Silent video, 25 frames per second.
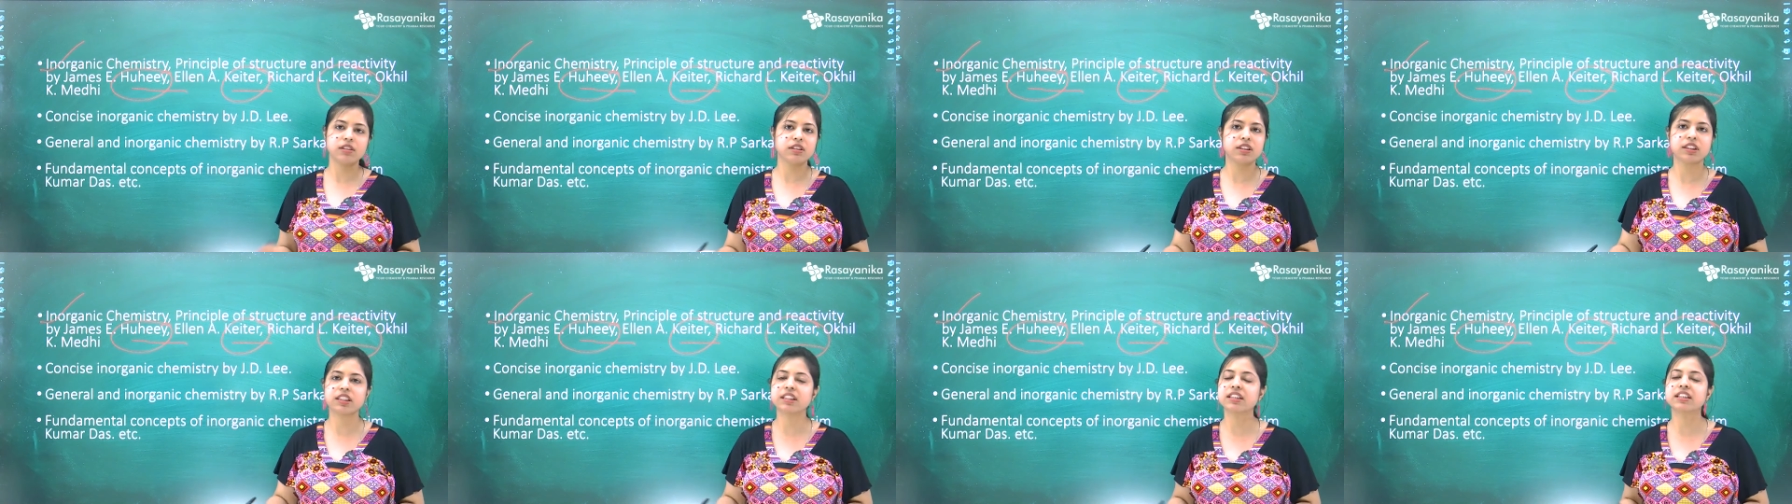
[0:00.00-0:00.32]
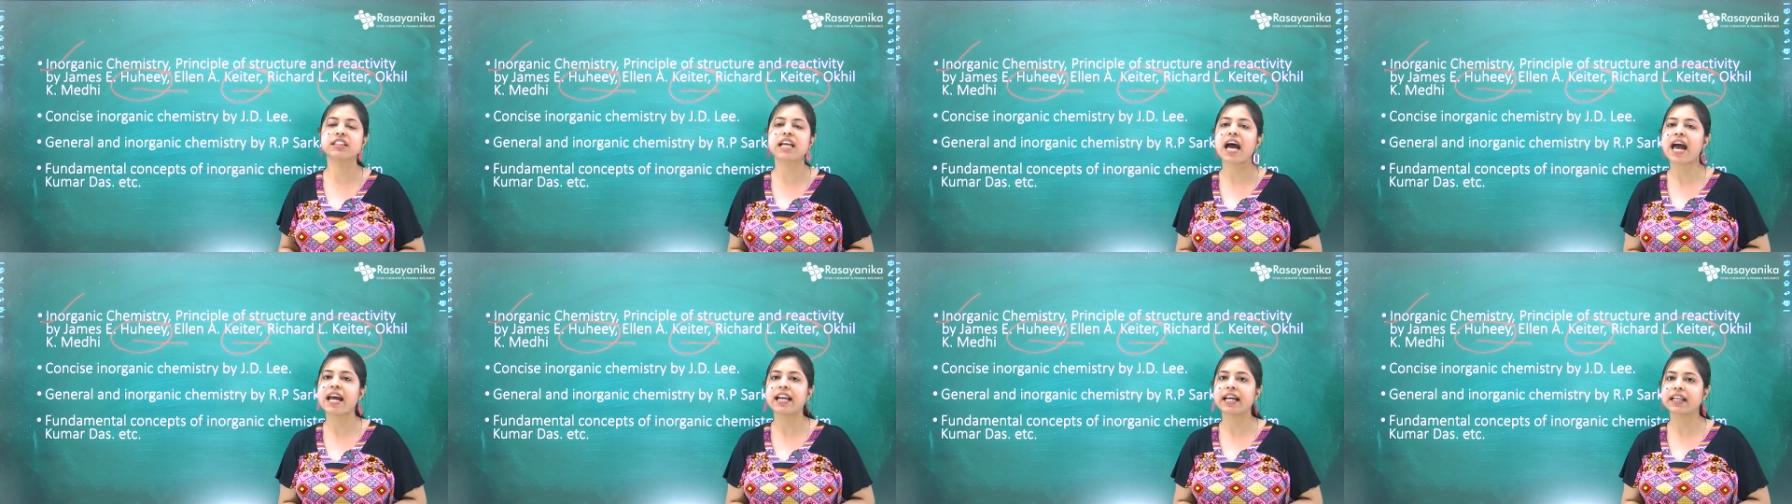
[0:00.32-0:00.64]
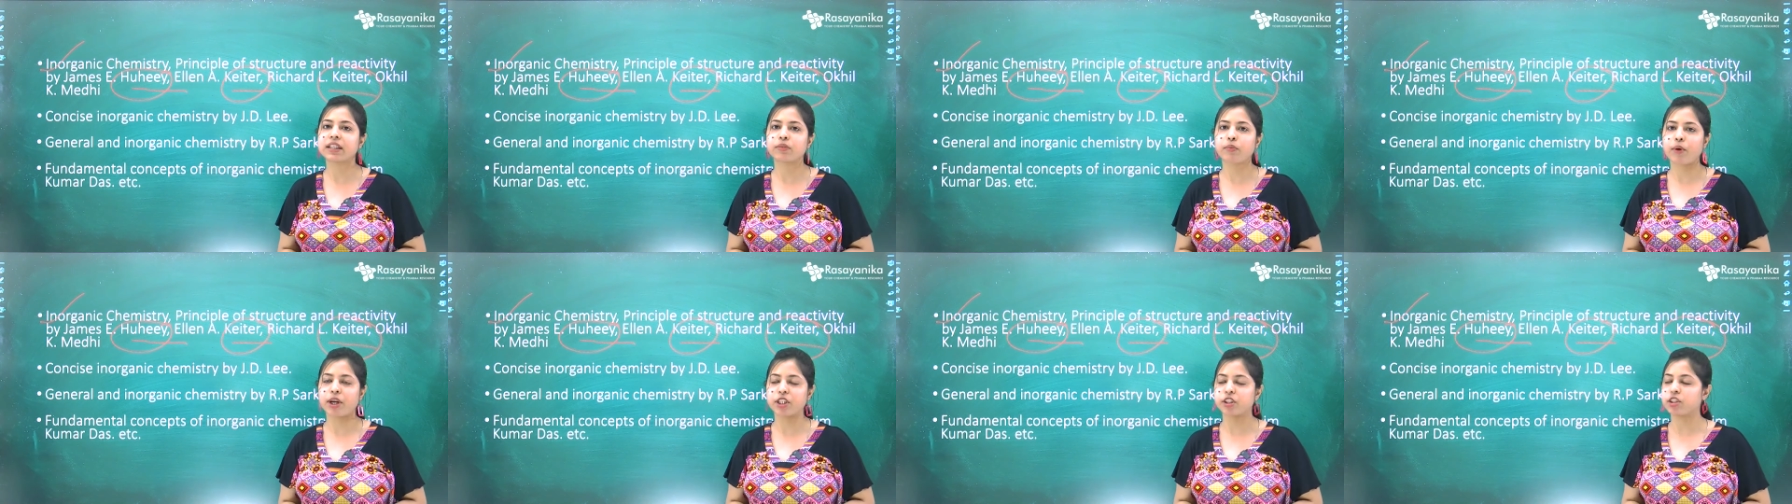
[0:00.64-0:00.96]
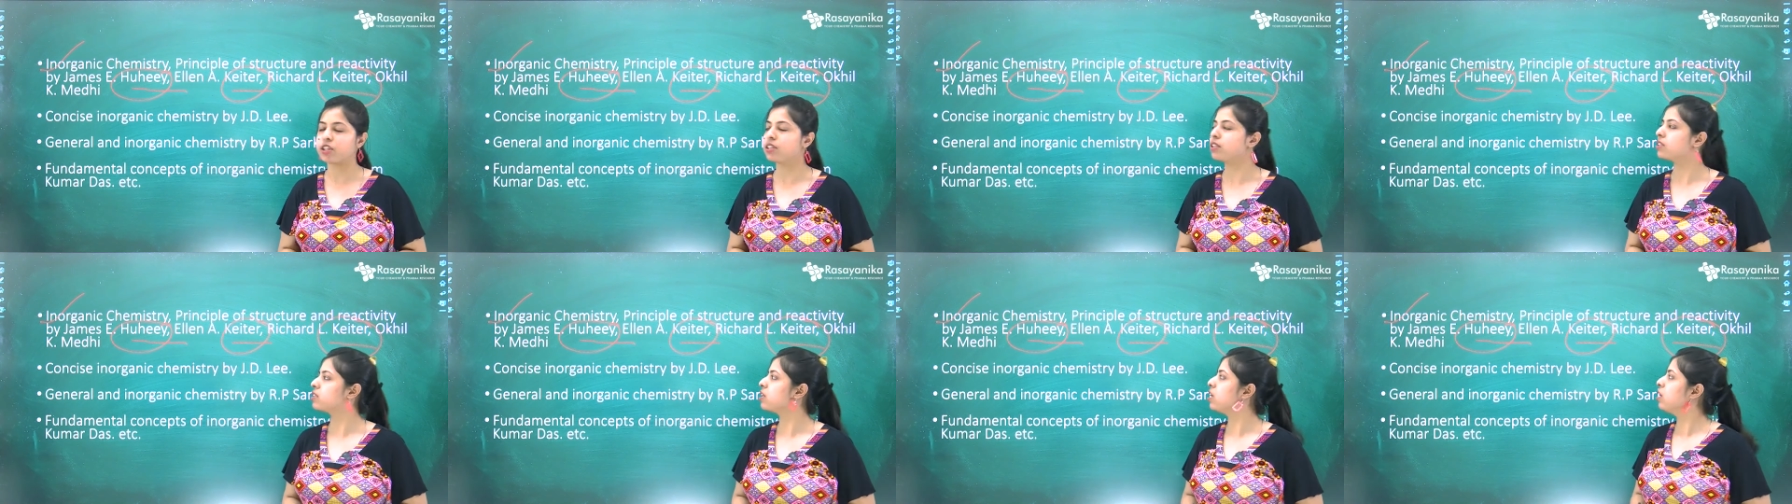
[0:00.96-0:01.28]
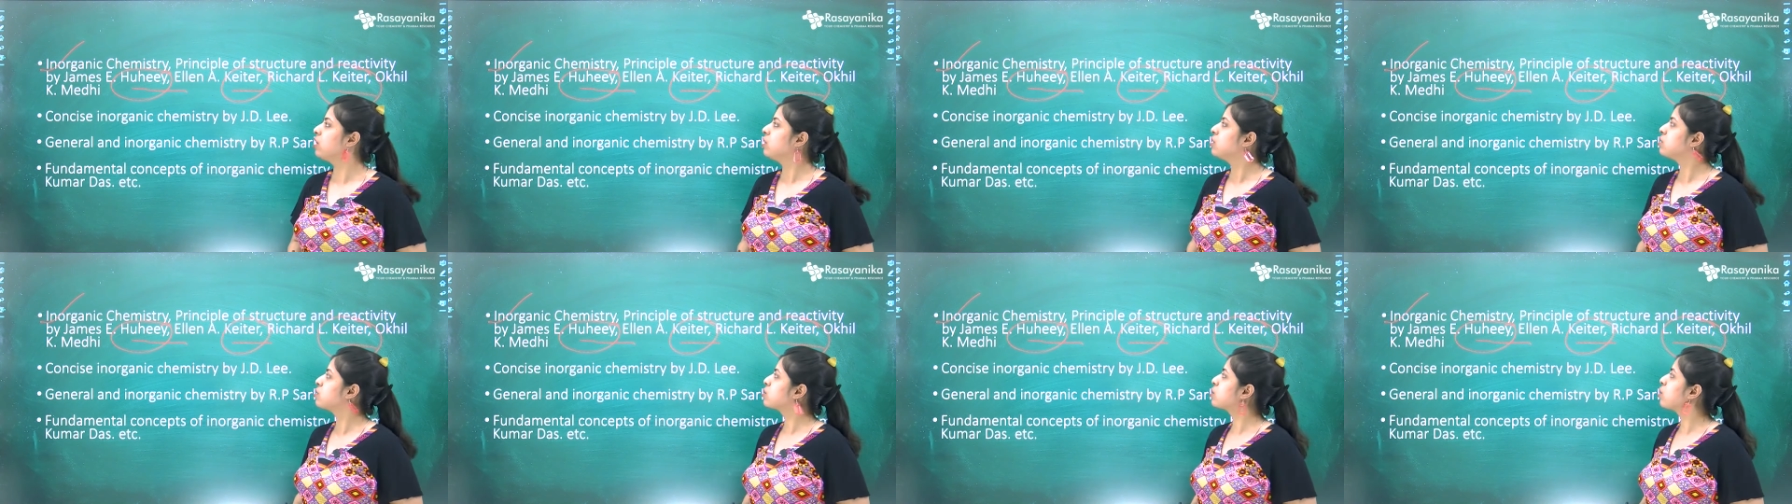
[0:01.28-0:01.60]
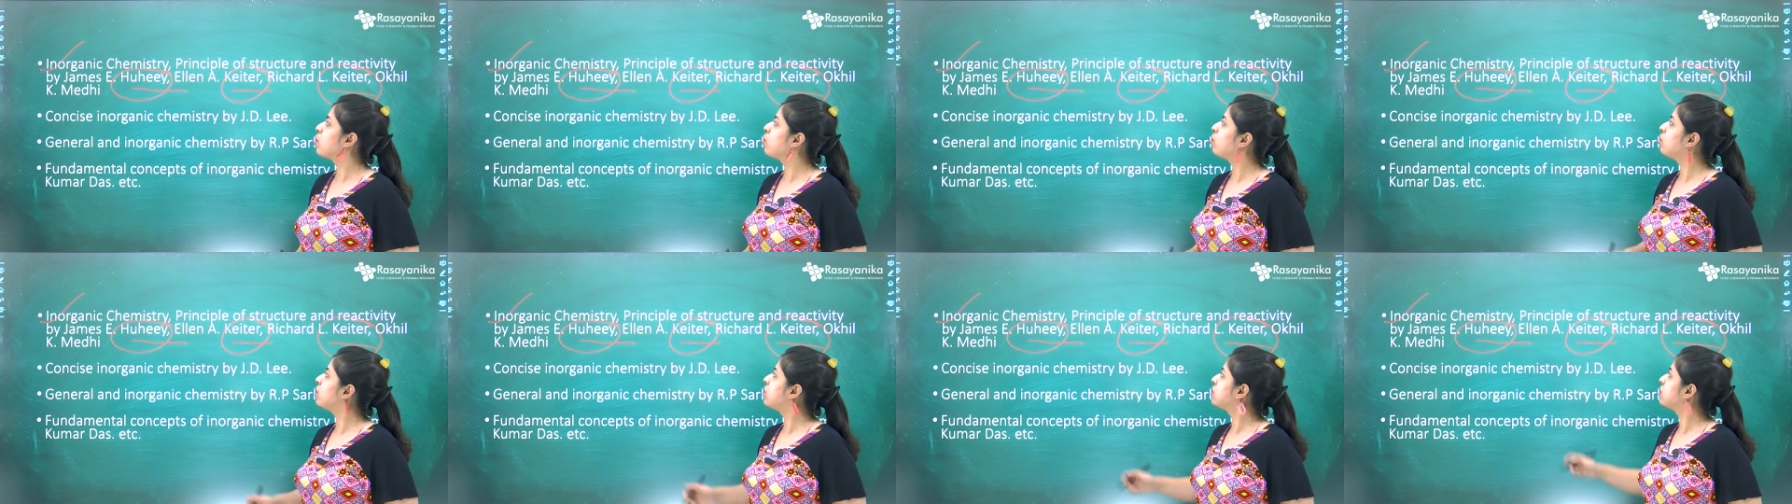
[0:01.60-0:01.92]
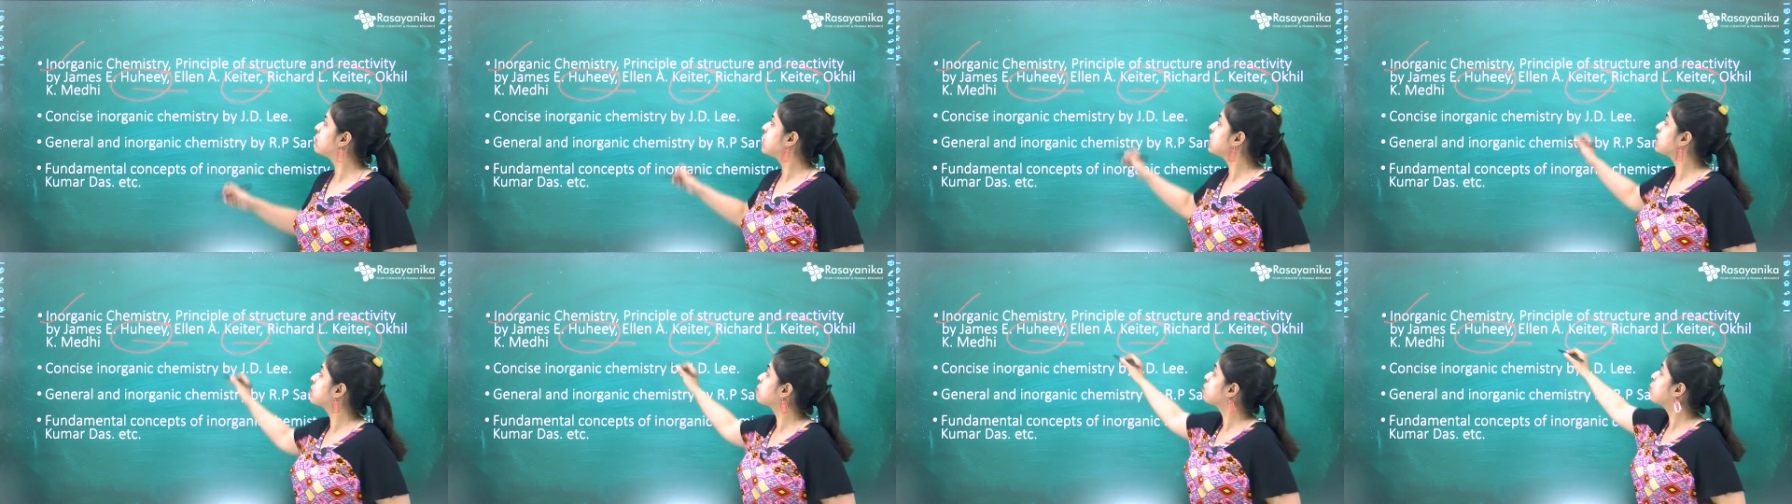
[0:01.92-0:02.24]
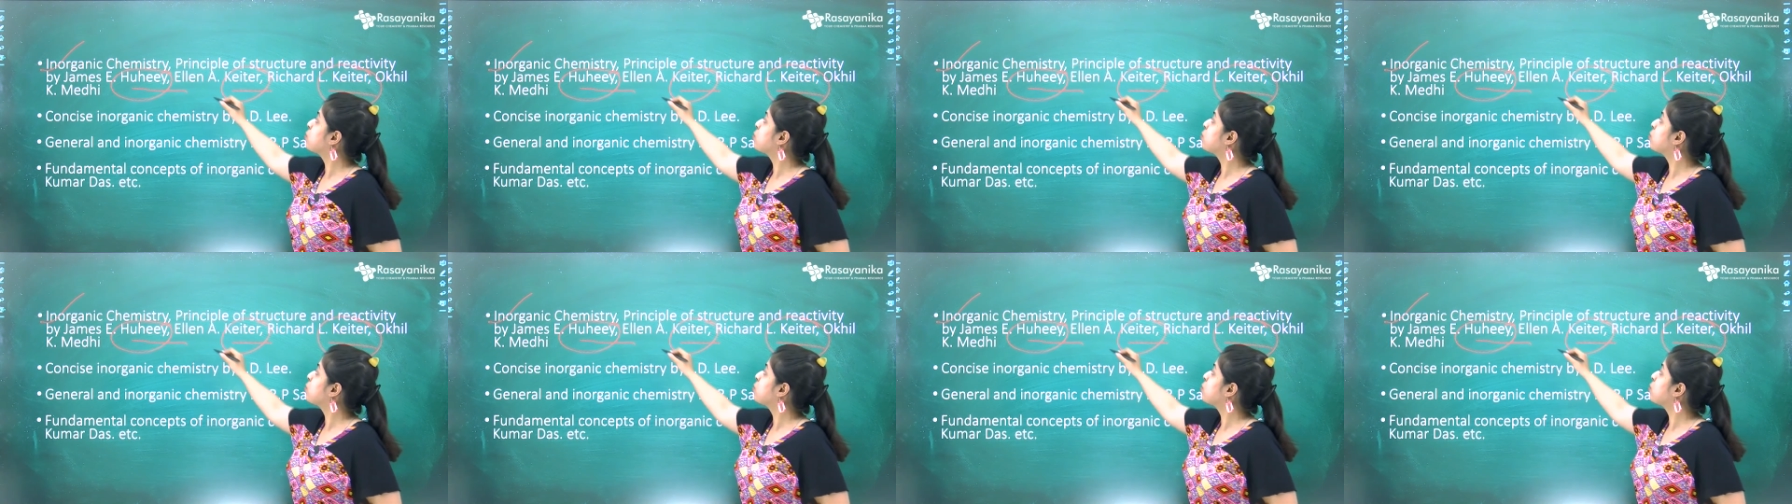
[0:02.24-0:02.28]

just direct questions so this